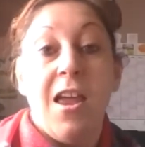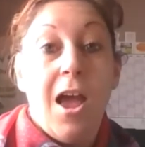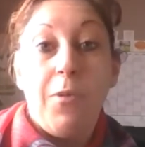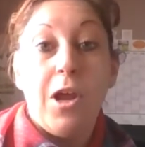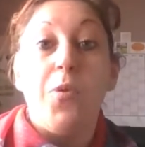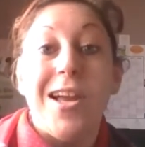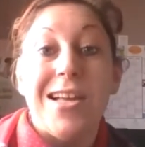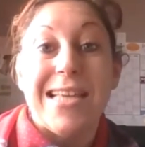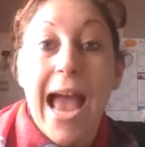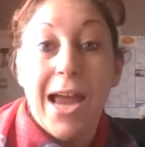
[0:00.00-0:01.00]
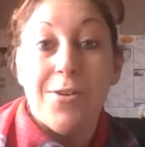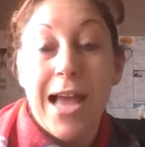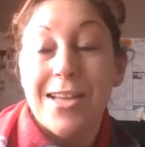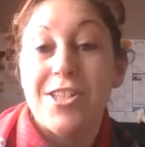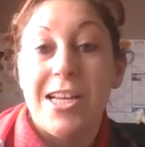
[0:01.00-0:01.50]
when I worked it out,
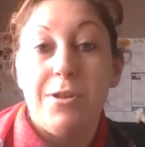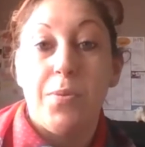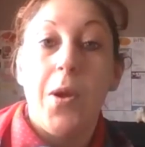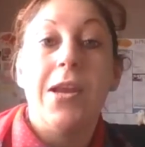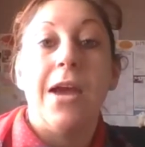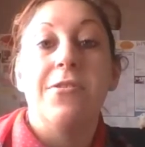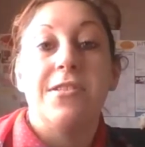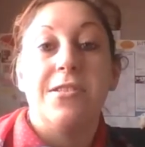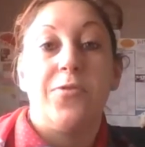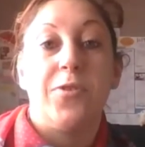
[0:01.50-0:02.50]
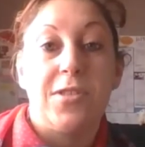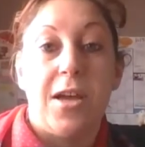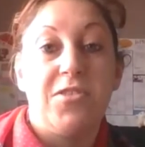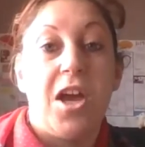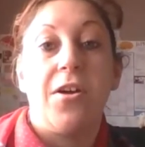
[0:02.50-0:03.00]
actually, with putting Harrison to
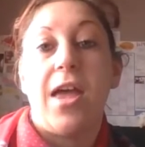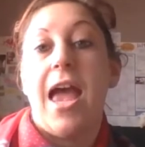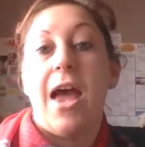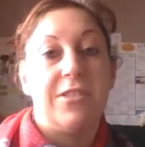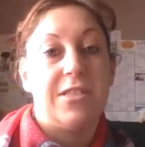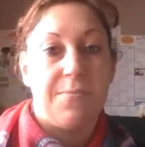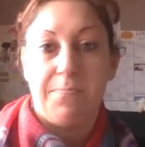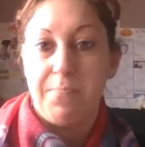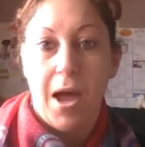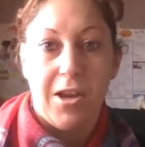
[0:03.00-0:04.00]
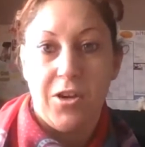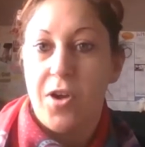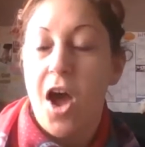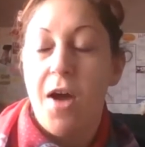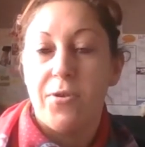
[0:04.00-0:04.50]
full-time childcare, having to buy a new
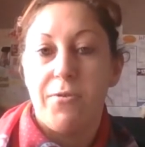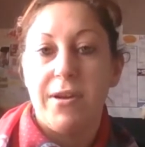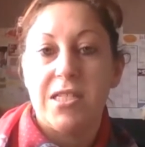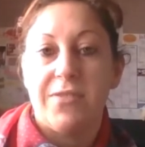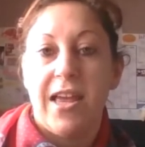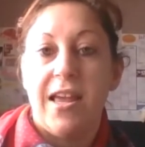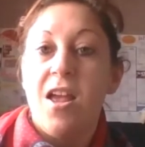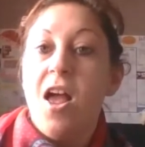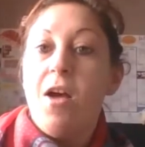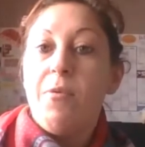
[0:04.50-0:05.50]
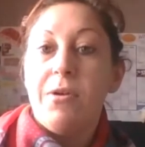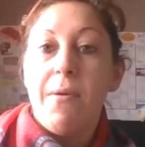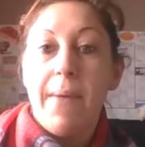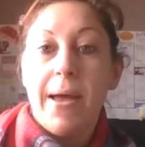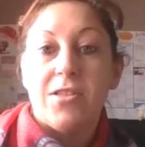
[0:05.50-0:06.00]
car and all the rest of it, when I
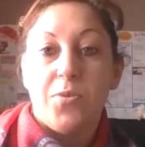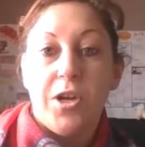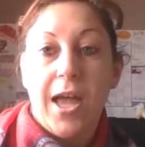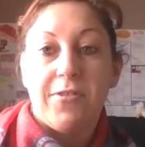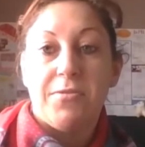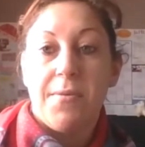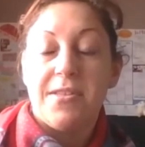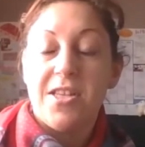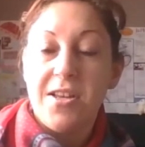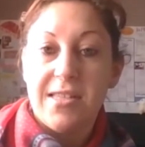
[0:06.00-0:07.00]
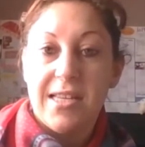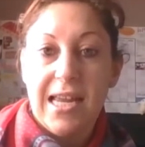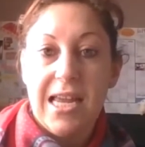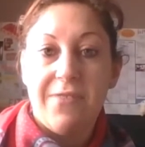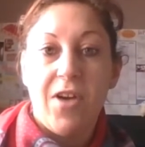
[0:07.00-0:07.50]
went back to work after my maternity
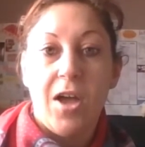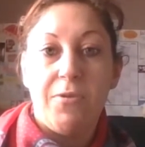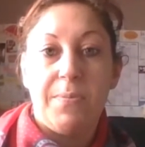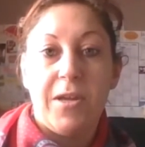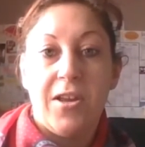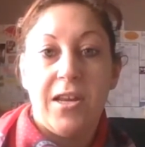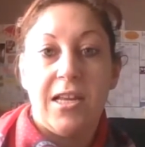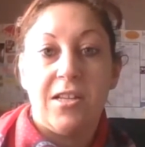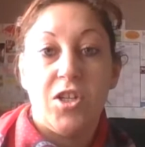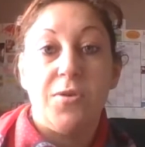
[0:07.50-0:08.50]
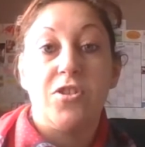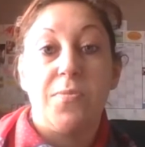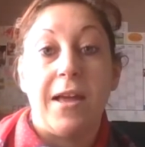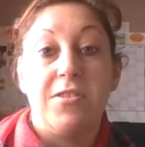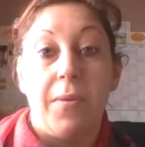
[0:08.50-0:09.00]
leave, I would be earning
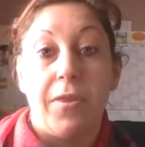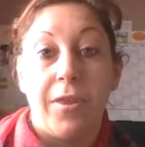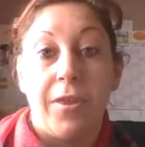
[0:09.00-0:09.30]
£200 a month.